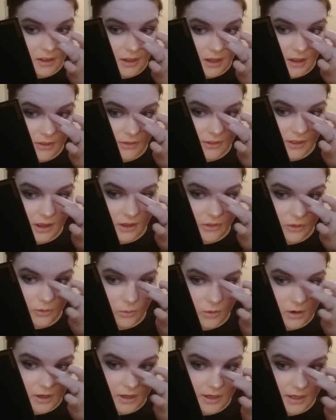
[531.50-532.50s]
And the other
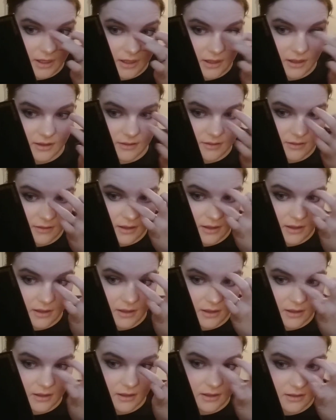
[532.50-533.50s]
one is
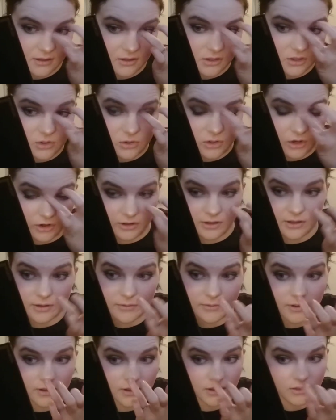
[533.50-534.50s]
too dark.
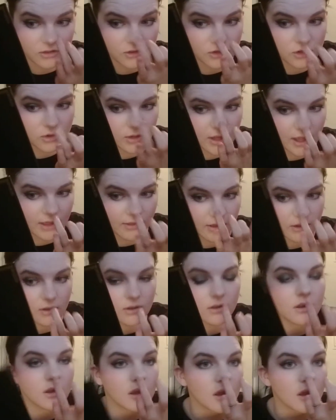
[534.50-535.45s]
It's too yellow.